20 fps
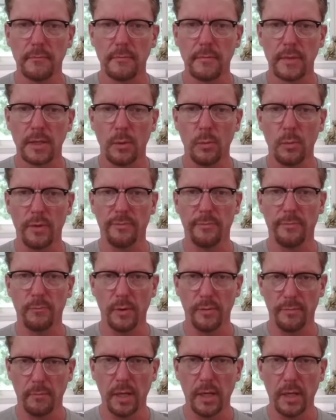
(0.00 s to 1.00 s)
with, with
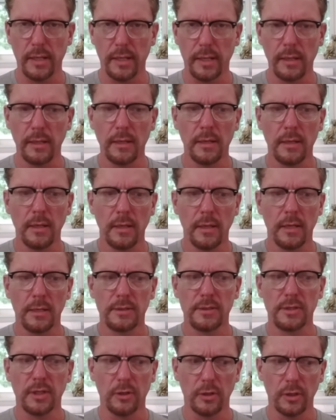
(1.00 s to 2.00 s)
money
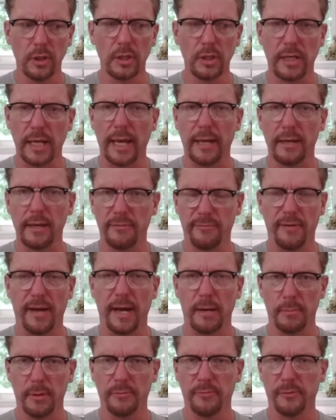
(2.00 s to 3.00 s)
to look at a
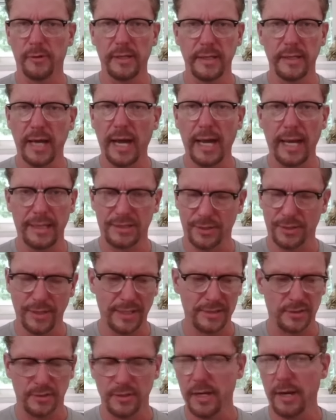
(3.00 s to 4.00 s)
fiber free diet. So
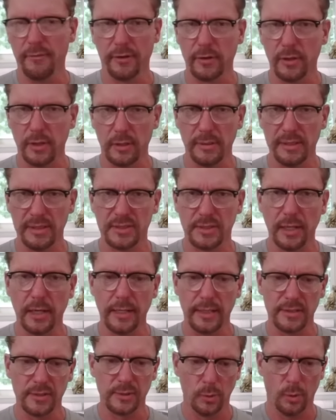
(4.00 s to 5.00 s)
that's never going to be
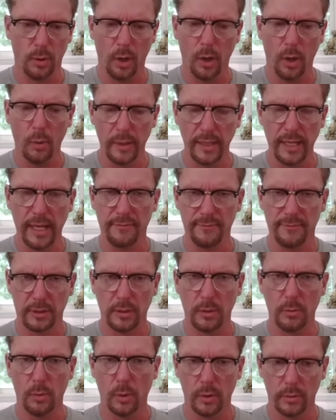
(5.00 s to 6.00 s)
studied. So all we have to
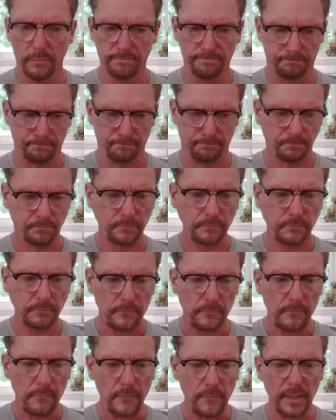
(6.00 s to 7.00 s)
go on
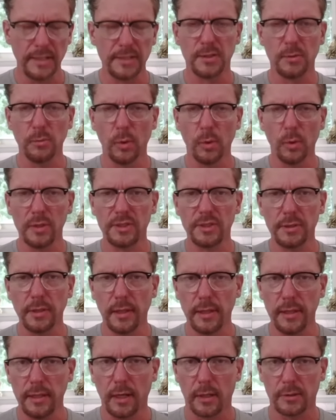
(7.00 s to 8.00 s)
is the one
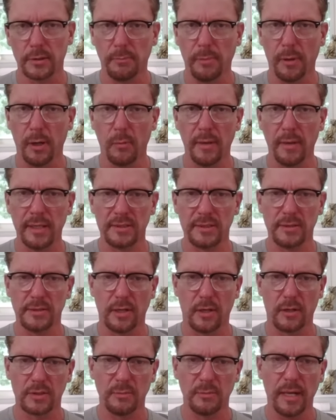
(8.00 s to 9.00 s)
study Dr. Paul Mason
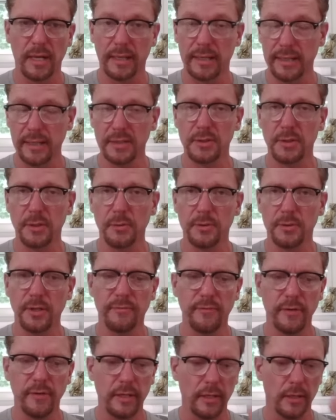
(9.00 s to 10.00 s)
talks about in his
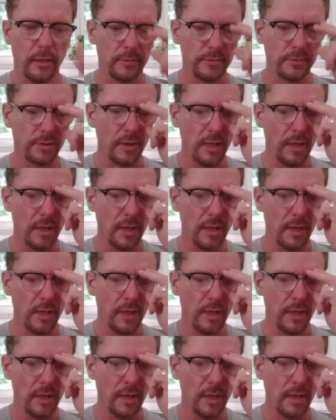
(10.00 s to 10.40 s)
YouTube videos